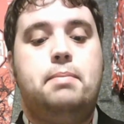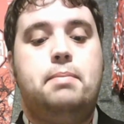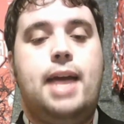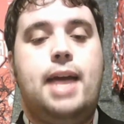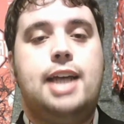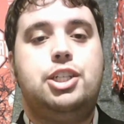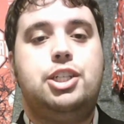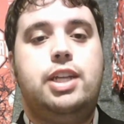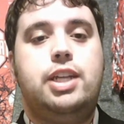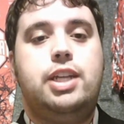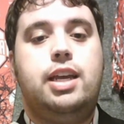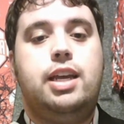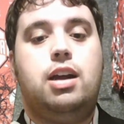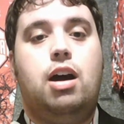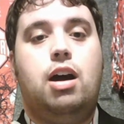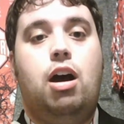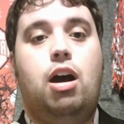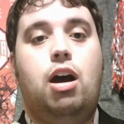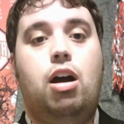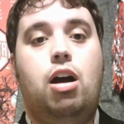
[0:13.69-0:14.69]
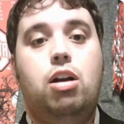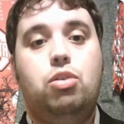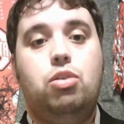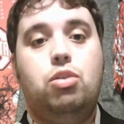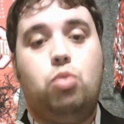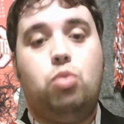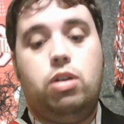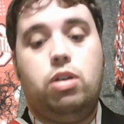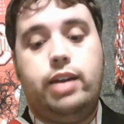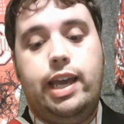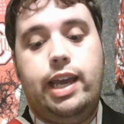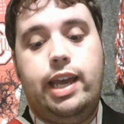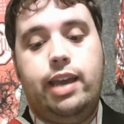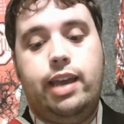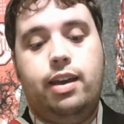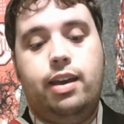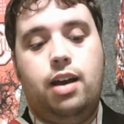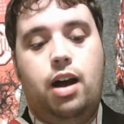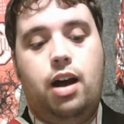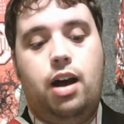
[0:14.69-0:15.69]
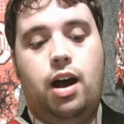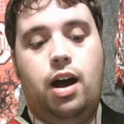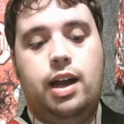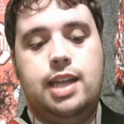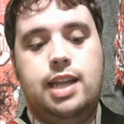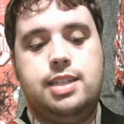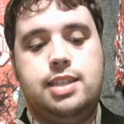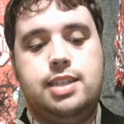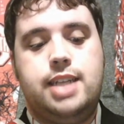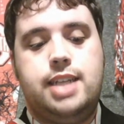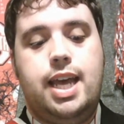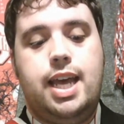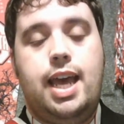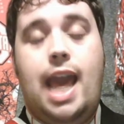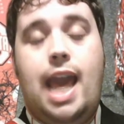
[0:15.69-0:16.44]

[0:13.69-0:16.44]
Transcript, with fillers: passionate, hardworking, honest,